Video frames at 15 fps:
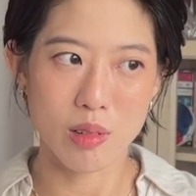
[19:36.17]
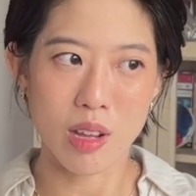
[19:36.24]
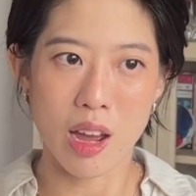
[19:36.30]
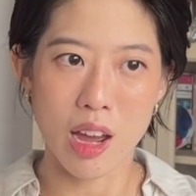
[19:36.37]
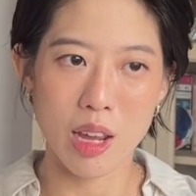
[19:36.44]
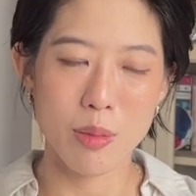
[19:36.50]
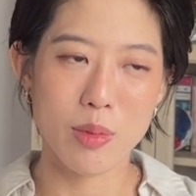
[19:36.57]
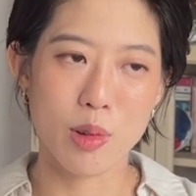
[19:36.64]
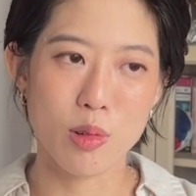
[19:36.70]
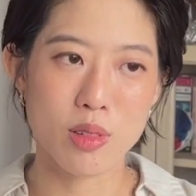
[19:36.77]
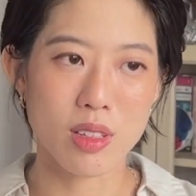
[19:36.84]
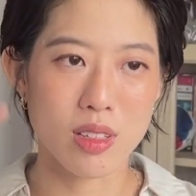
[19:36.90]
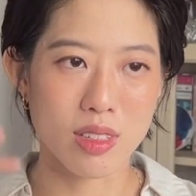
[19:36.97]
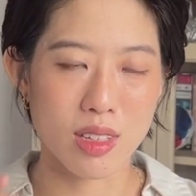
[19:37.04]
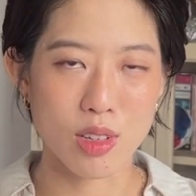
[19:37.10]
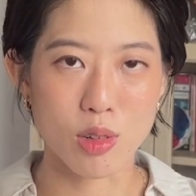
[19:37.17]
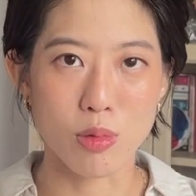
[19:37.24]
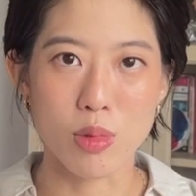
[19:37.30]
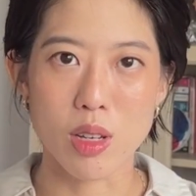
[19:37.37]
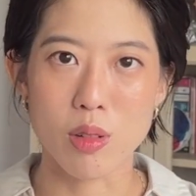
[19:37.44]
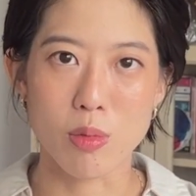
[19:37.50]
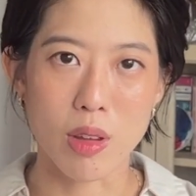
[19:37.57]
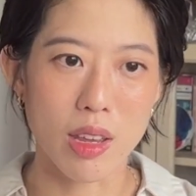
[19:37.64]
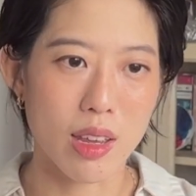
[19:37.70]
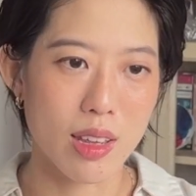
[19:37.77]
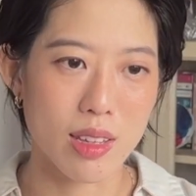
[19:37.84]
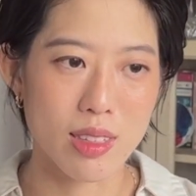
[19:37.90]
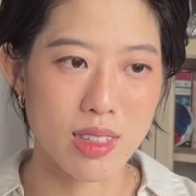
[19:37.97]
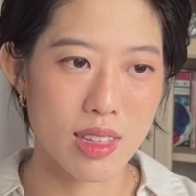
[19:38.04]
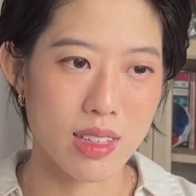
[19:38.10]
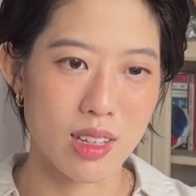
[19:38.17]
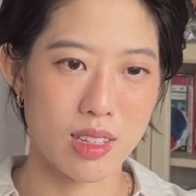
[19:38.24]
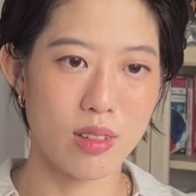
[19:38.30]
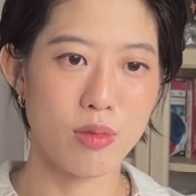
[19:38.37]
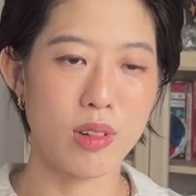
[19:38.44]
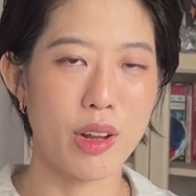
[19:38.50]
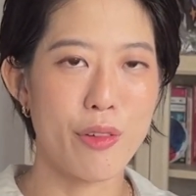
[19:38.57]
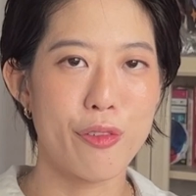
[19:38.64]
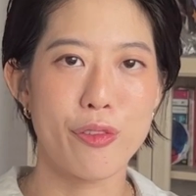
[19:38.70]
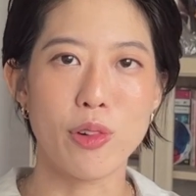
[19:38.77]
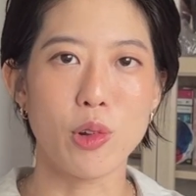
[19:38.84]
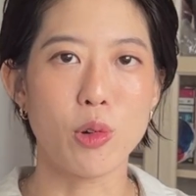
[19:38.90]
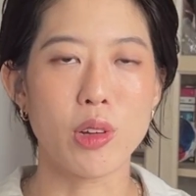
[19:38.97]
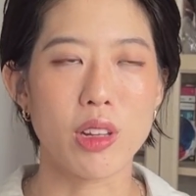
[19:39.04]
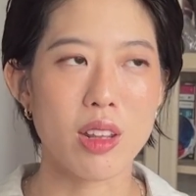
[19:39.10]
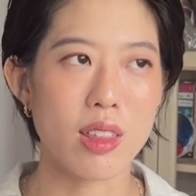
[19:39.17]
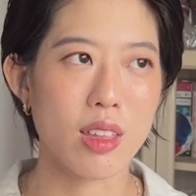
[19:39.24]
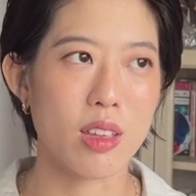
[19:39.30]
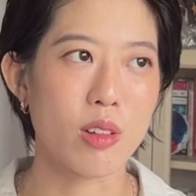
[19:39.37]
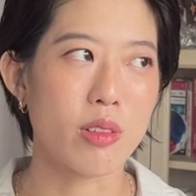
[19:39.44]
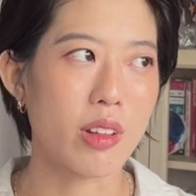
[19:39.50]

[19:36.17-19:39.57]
Time goes in such a weird way. It doesn't really follow anything.